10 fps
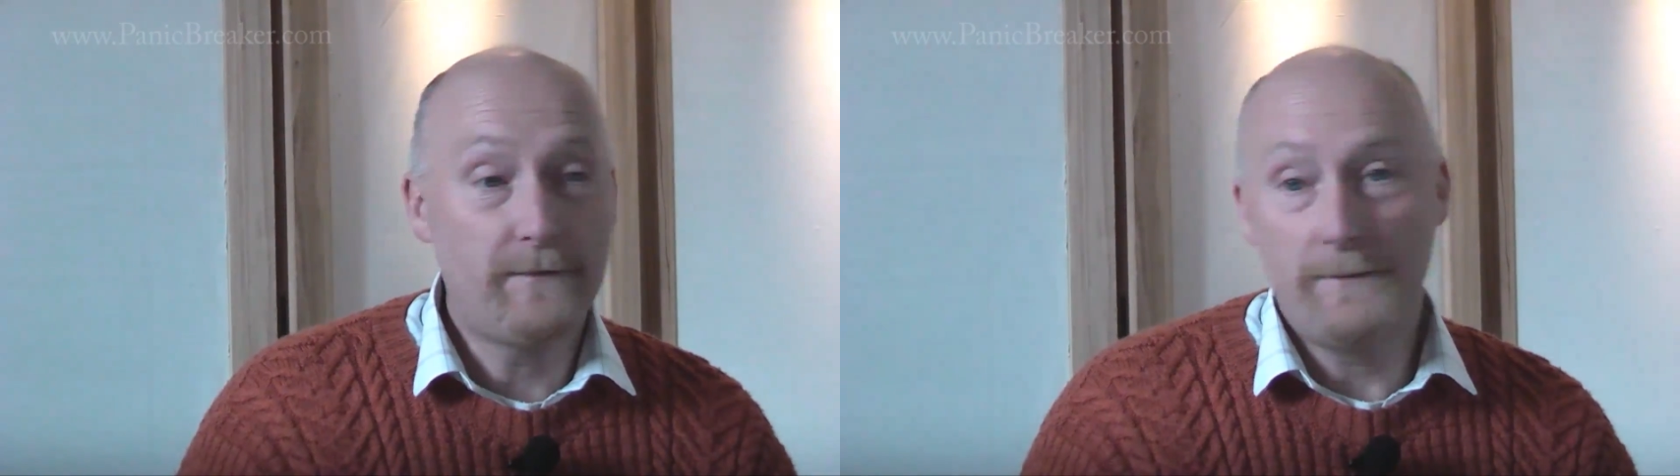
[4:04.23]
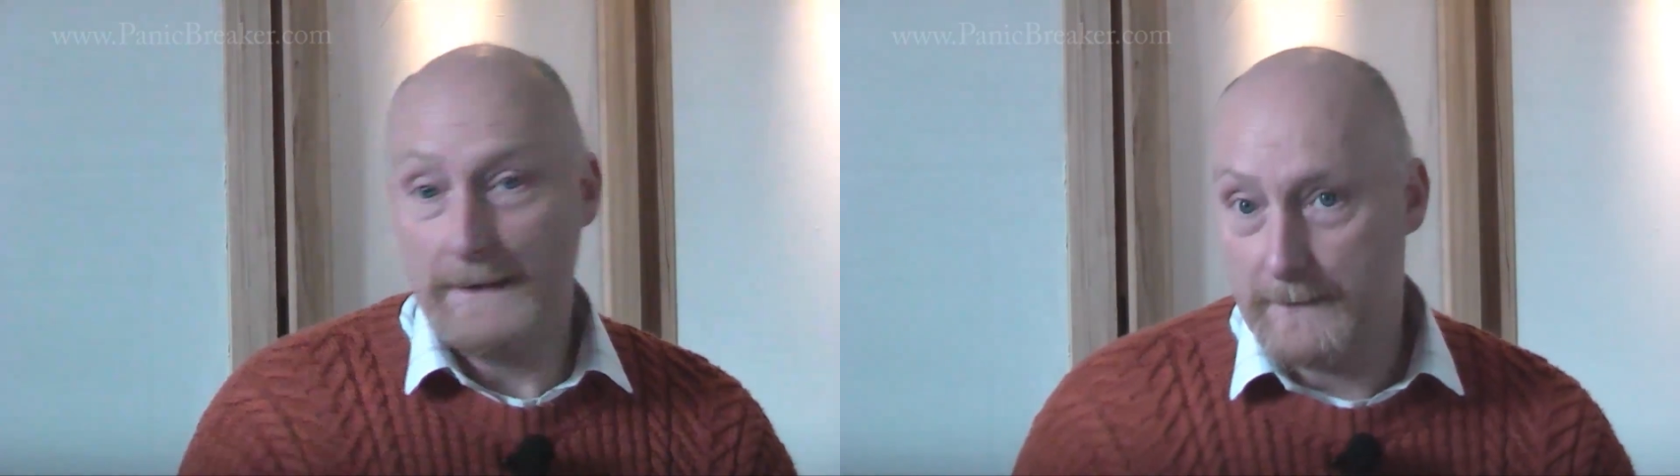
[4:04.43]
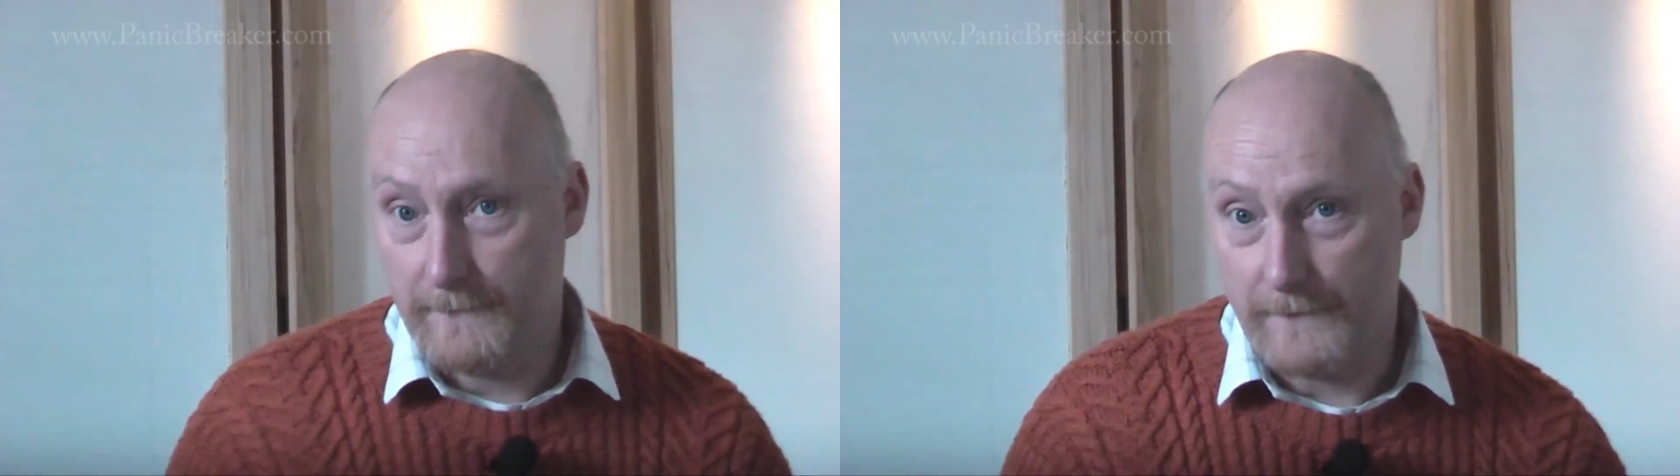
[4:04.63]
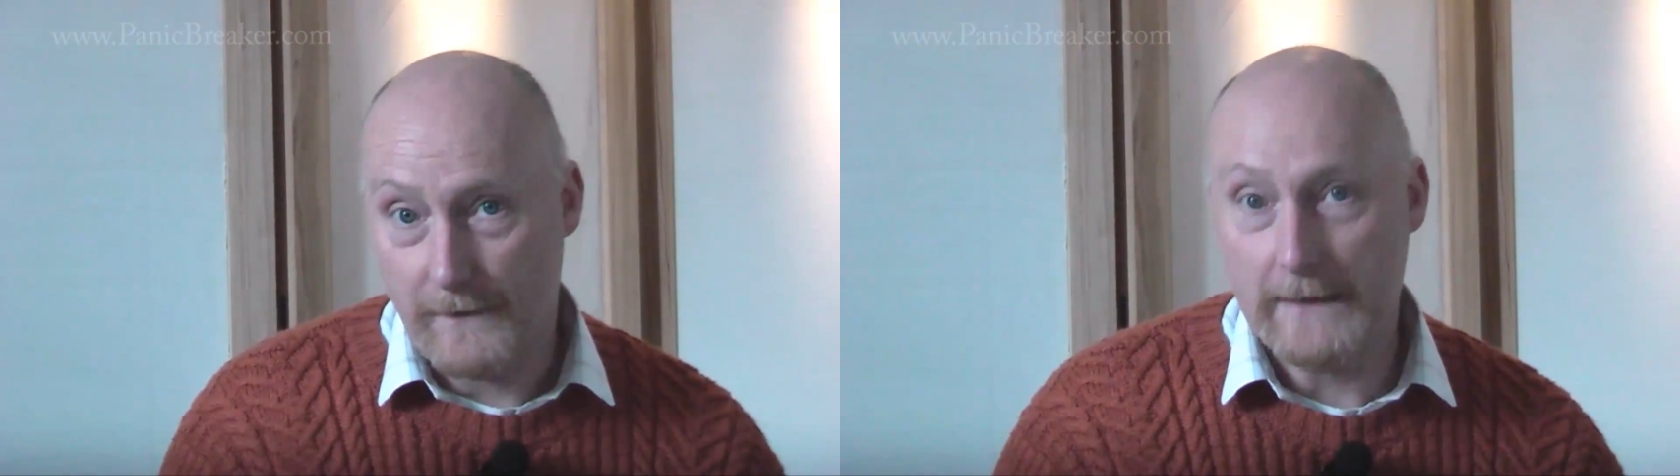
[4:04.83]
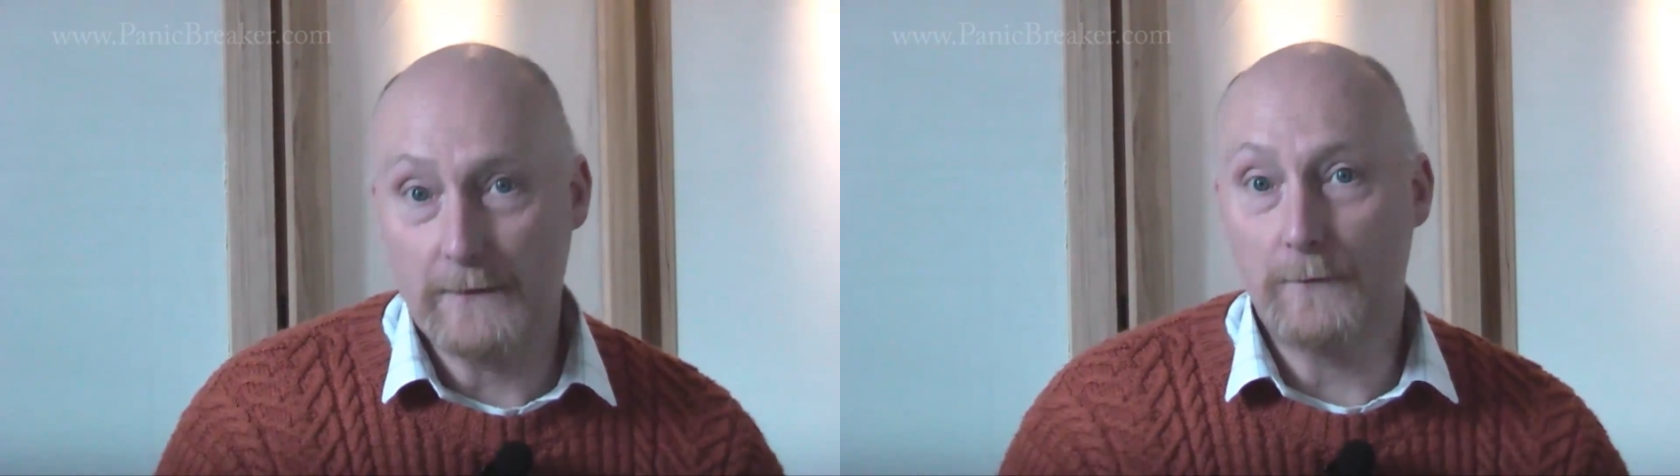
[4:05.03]
to either
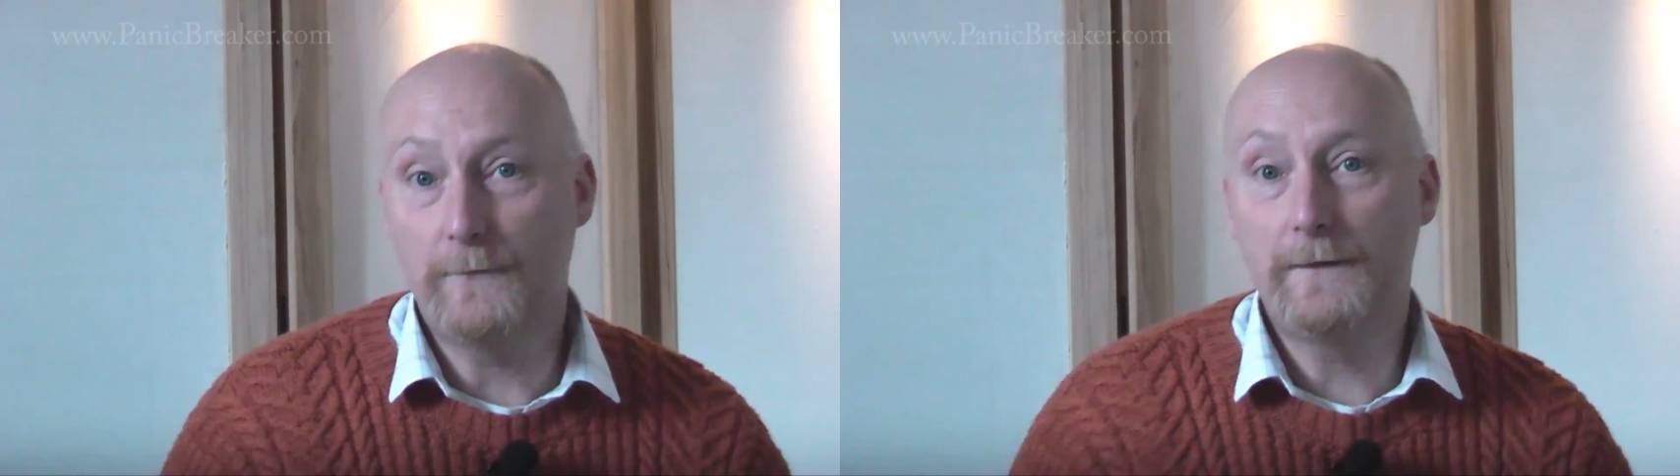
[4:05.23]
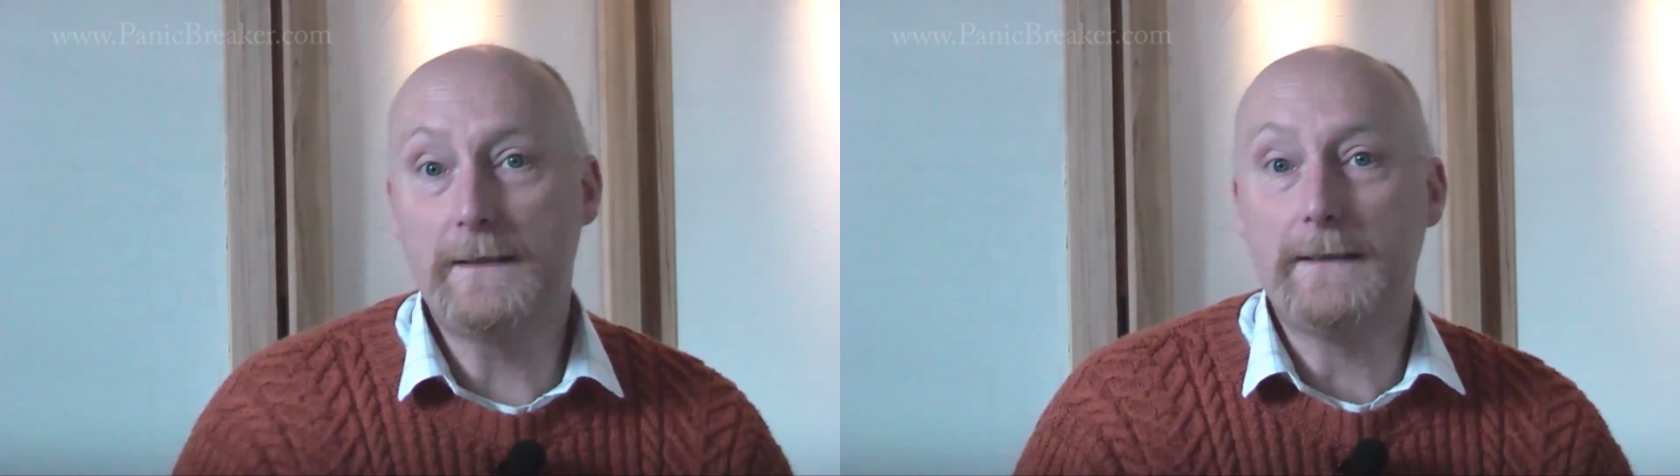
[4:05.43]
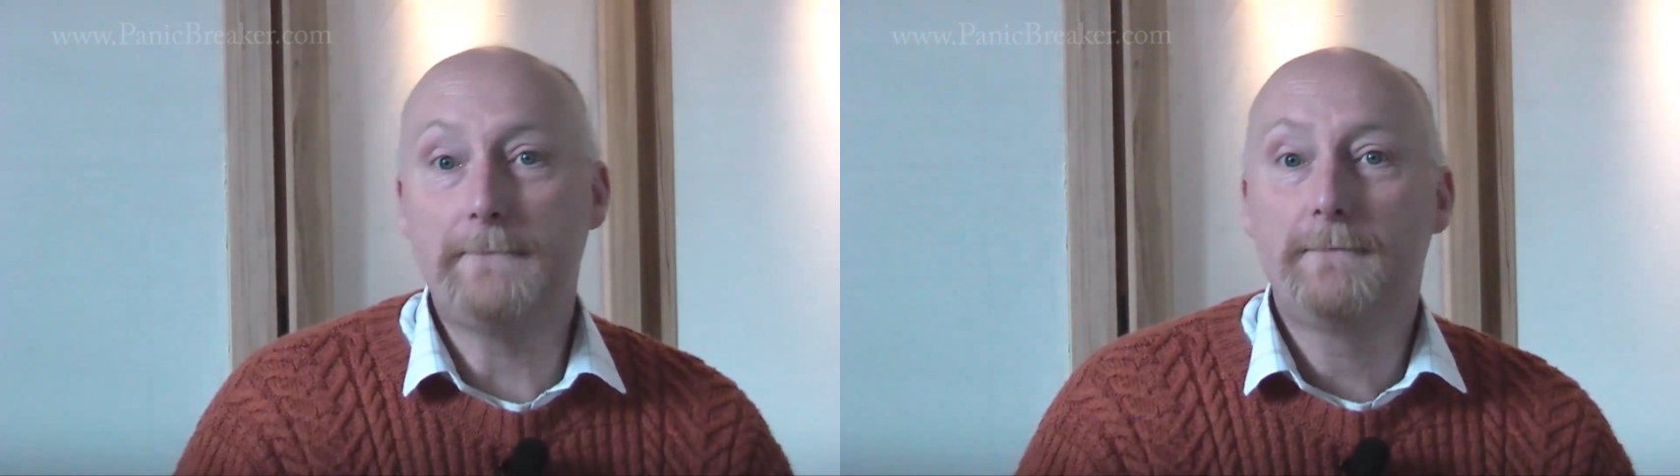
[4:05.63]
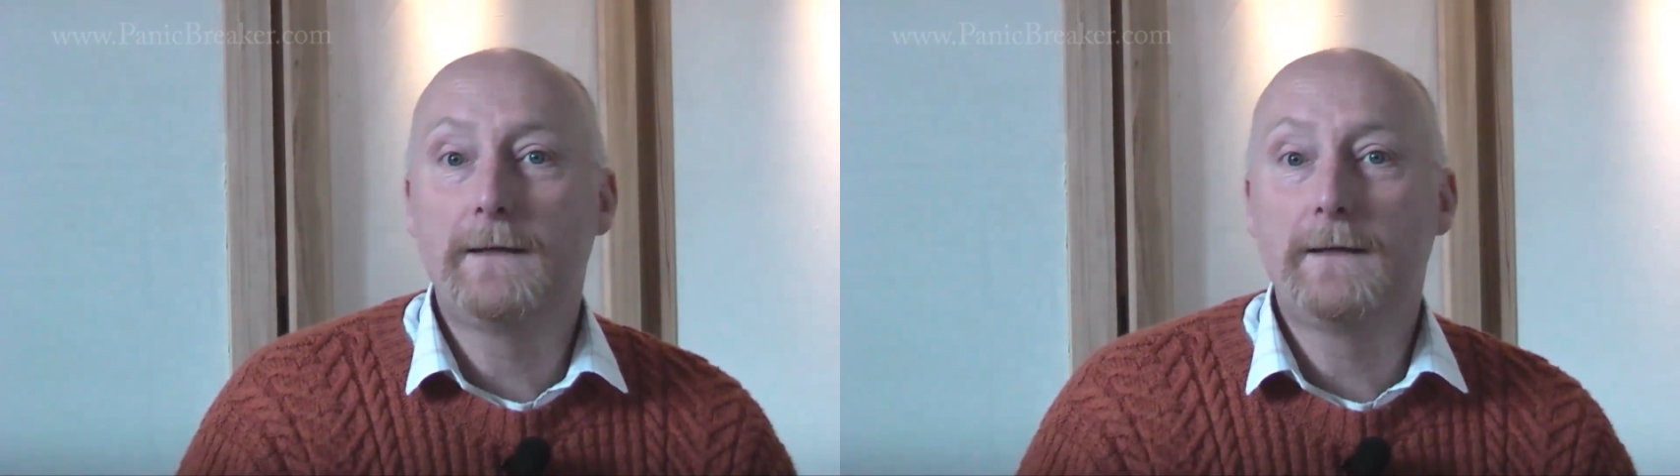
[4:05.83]
fight or flee